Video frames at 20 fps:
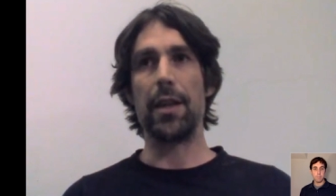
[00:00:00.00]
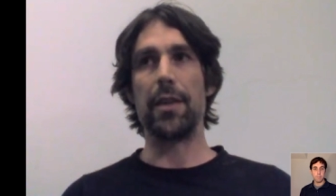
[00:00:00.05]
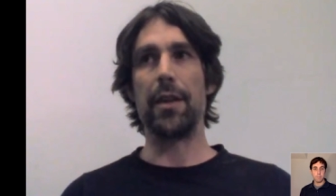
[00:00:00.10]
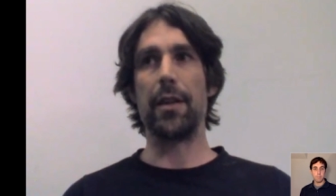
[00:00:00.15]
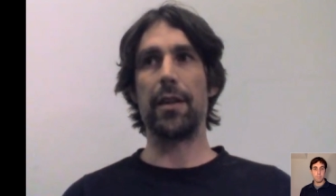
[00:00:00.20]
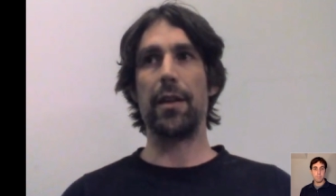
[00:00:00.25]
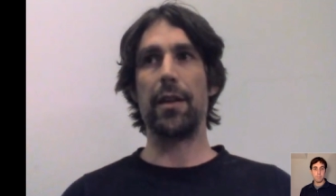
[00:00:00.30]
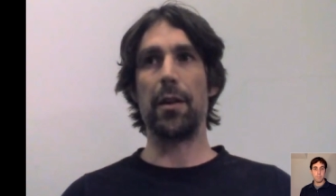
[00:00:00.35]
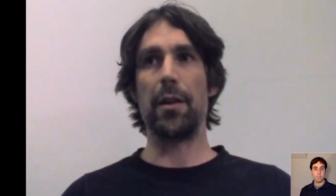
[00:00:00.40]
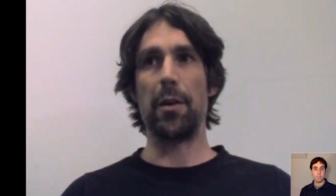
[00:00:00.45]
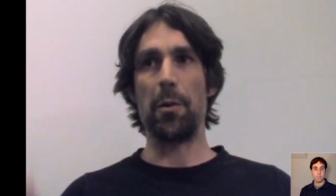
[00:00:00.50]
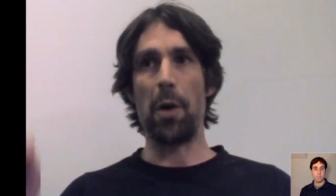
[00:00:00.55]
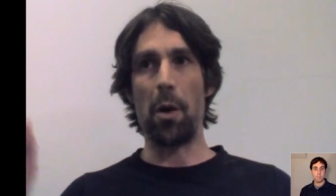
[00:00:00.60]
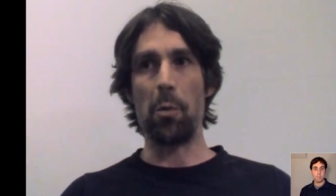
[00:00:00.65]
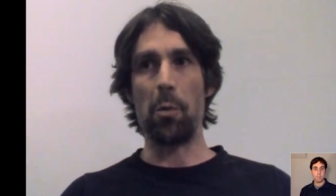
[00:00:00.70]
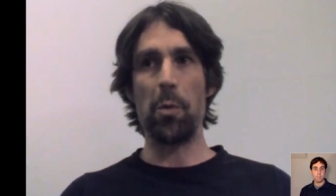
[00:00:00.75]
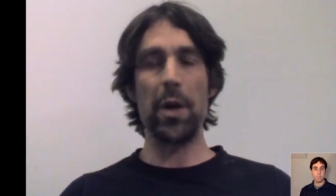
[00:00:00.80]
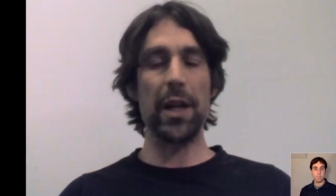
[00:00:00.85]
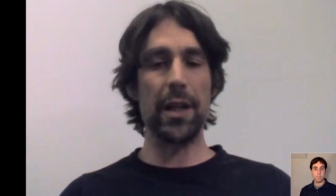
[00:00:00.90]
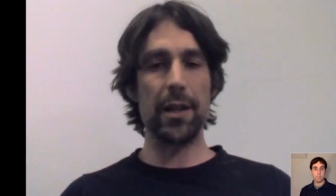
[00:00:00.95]
in that
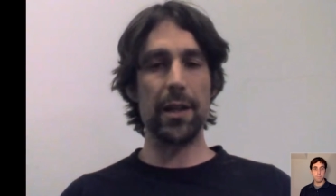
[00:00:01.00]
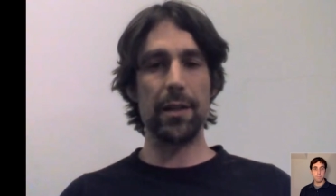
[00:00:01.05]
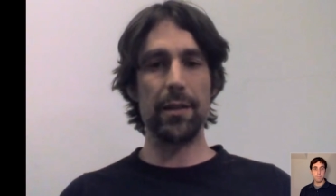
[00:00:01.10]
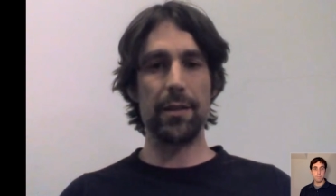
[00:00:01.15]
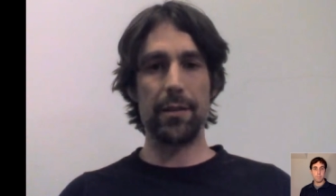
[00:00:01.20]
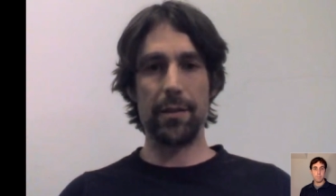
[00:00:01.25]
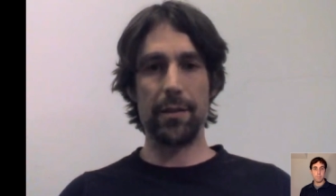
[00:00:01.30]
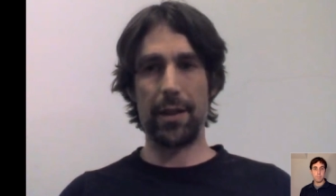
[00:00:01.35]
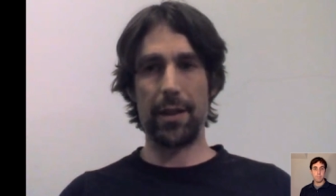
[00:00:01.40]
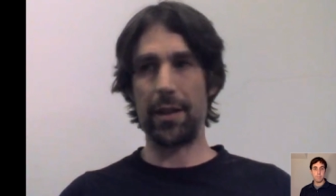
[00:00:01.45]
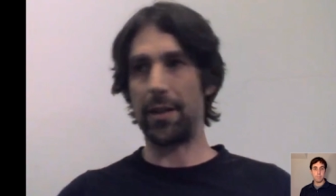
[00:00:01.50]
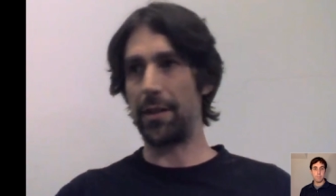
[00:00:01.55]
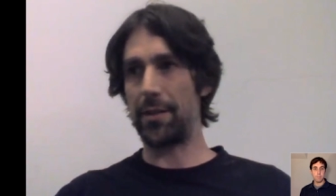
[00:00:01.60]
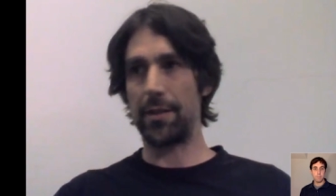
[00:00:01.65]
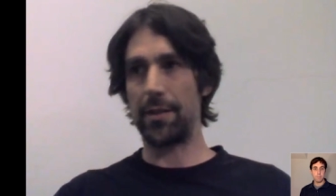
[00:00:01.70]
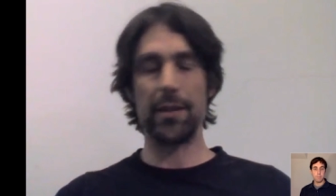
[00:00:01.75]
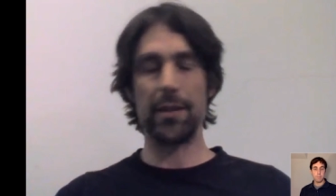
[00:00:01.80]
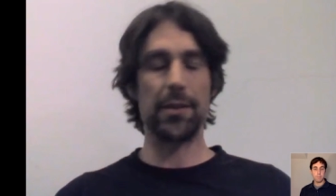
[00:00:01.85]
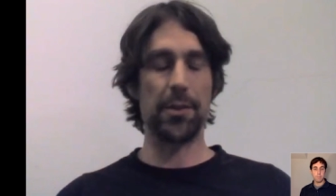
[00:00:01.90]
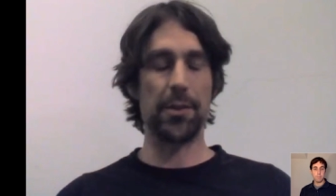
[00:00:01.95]
a win in
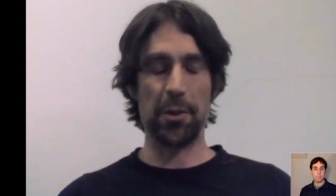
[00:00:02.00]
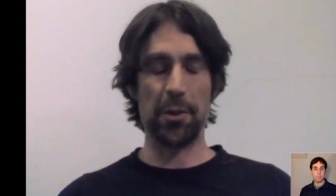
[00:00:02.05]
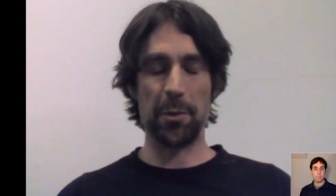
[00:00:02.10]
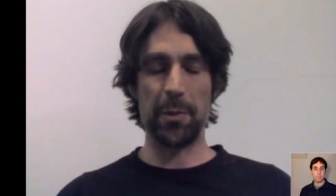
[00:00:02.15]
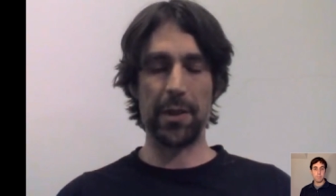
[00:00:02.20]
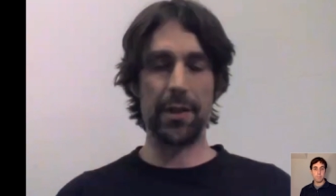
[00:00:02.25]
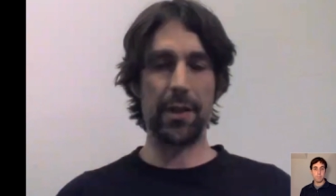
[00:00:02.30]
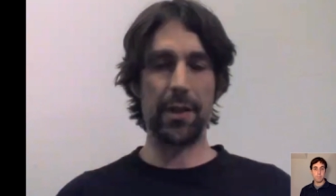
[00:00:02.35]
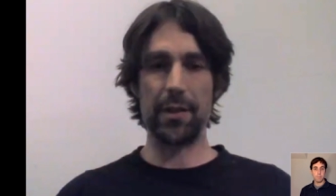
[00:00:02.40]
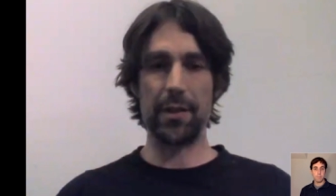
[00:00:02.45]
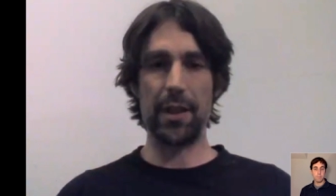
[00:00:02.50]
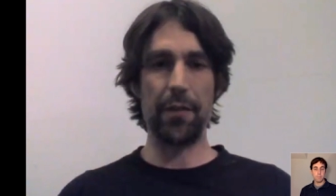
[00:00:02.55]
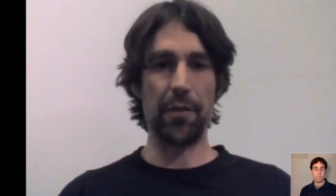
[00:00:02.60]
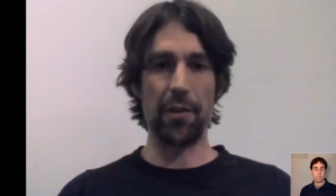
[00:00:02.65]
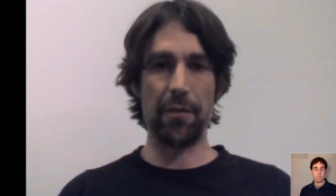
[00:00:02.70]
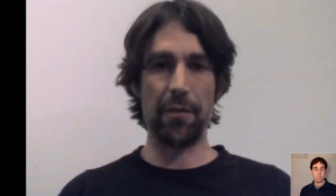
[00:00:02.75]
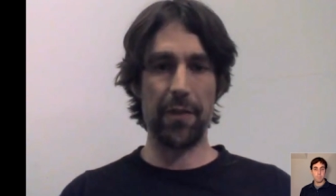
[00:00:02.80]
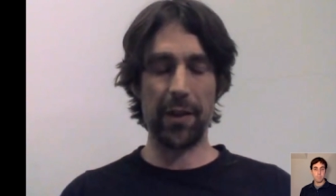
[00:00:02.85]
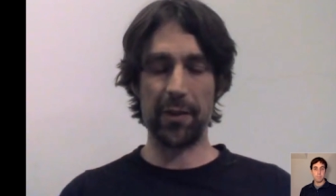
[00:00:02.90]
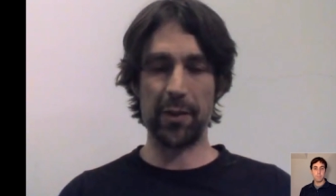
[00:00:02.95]
a certain tournament doesn't
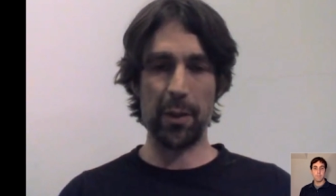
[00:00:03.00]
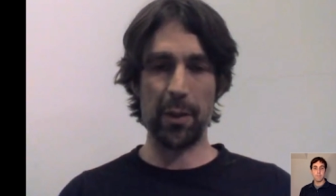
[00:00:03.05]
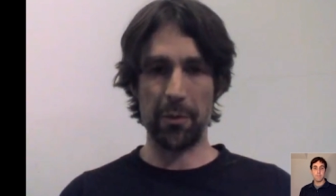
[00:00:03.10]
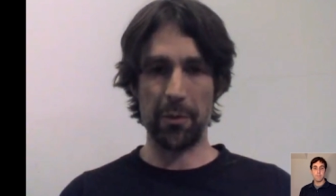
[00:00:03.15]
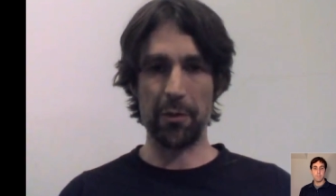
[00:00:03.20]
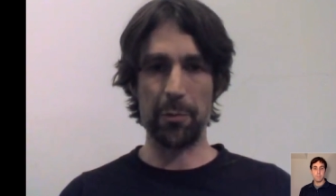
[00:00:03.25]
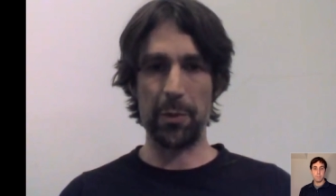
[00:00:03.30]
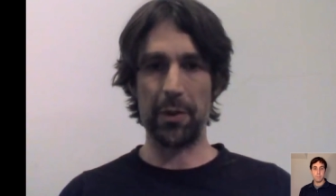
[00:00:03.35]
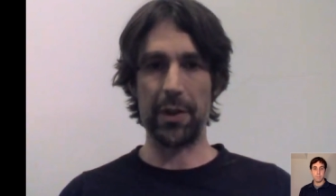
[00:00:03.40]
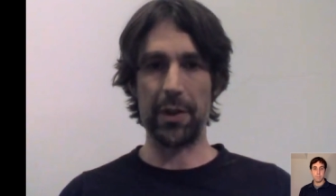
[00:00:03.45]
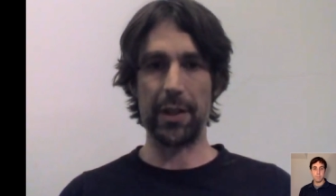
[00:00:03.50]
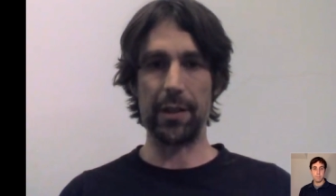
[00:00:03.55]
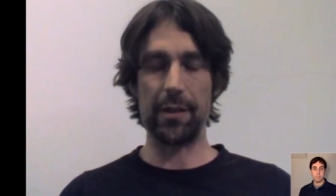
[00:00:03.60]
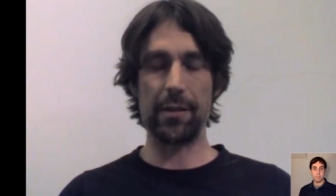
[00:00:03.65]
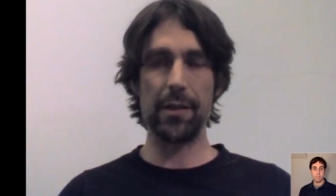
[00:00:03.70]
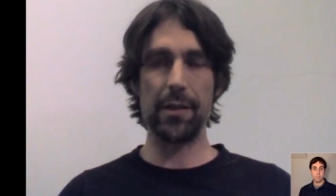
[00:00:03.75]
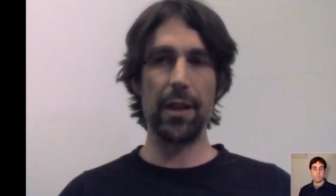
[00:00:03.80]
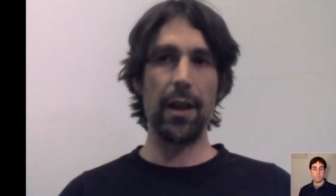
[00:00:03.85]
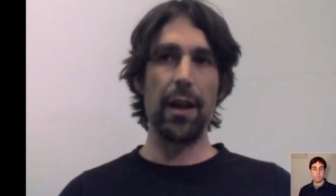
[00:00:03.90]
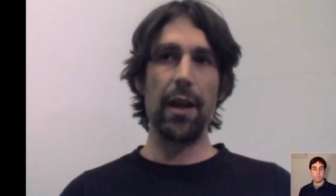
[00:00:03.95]
give you a fixed number of
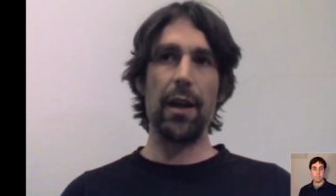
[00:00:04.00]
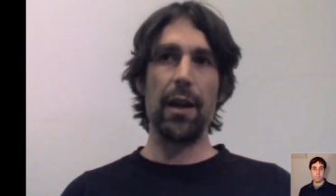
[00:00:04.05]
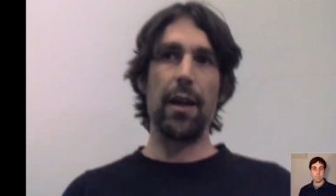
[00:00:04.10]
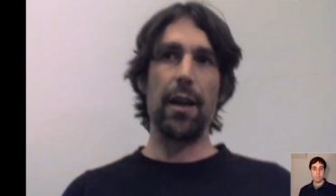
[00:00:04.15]
points.